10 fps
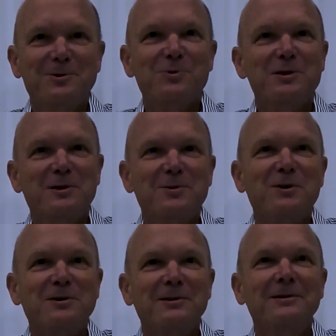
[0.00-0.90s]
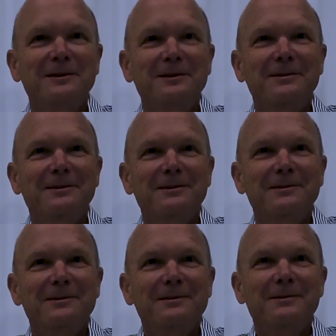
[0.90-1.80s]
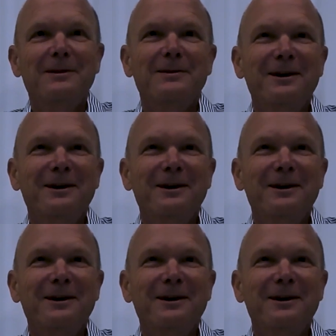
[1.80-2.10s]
I think I know what you mean. Yeah.